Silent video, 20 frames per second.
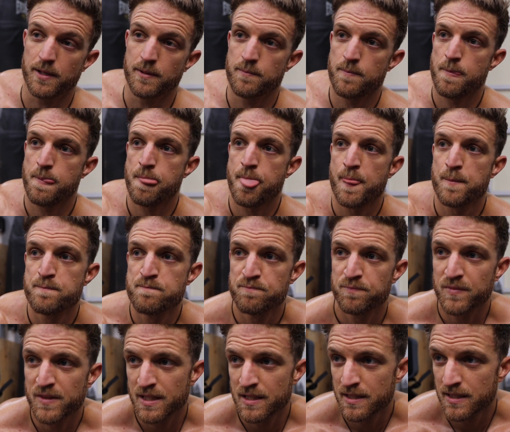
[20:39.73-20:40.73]

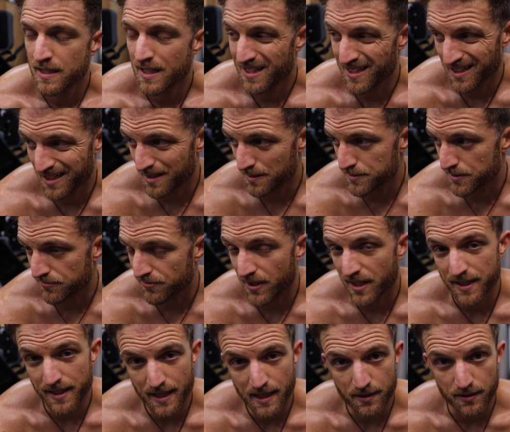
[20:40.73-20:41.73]
And then come to
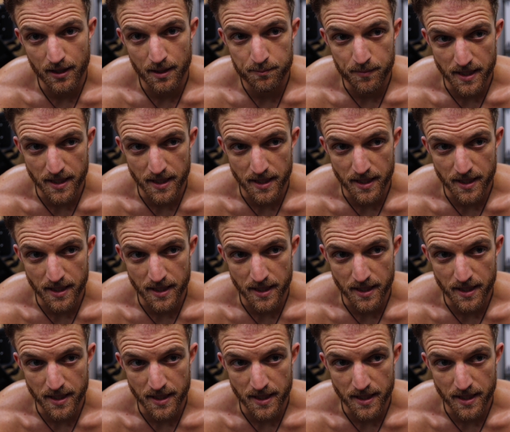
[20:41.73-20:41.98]
find out,